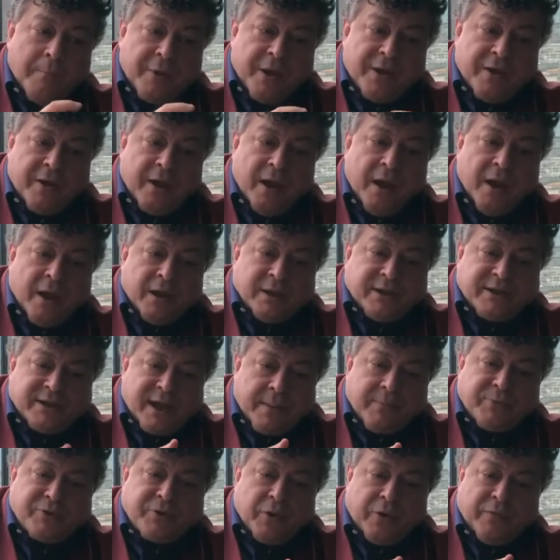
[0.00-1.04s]
But
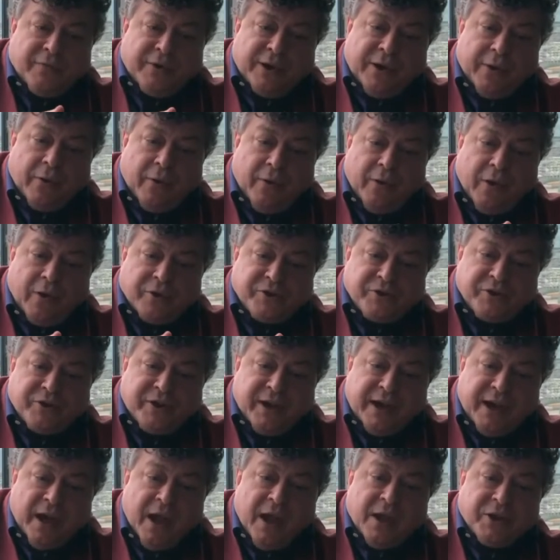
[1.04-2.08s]
some sort of
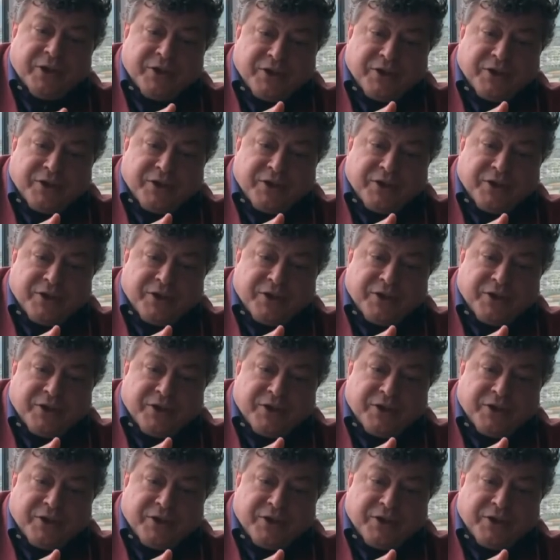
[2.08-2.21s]
curiosity,